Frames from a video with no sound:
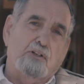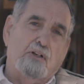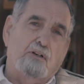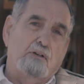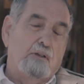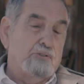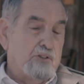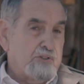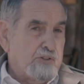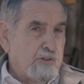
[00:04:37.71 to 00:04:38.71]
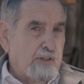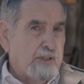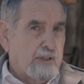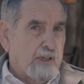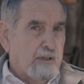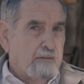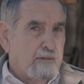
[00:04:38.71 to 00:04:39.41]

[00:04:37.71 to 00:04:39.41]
here, just a little,